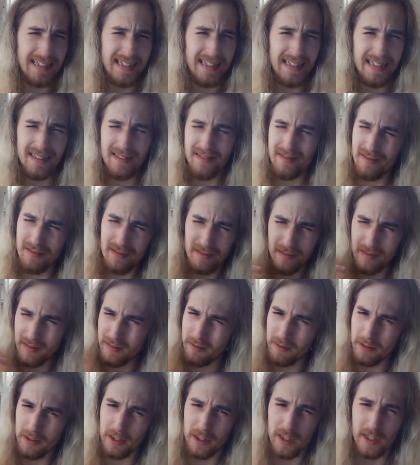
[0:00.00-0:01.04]
it.
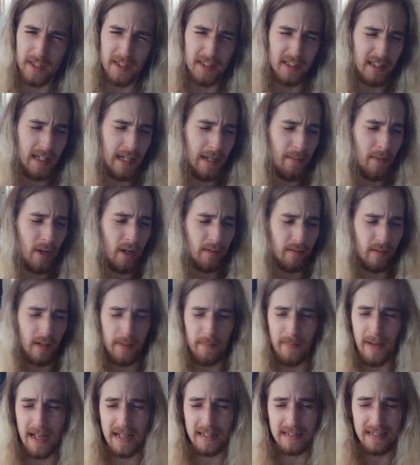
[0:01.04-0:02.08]
Just gonna skim on right
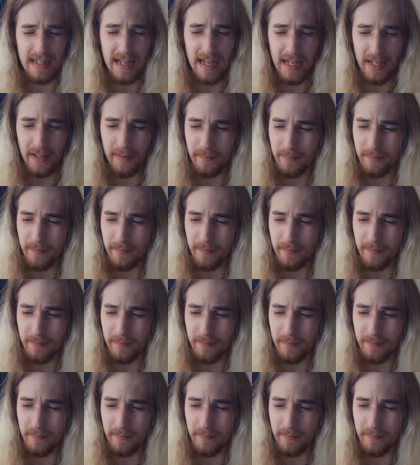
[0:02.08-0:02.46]
past that.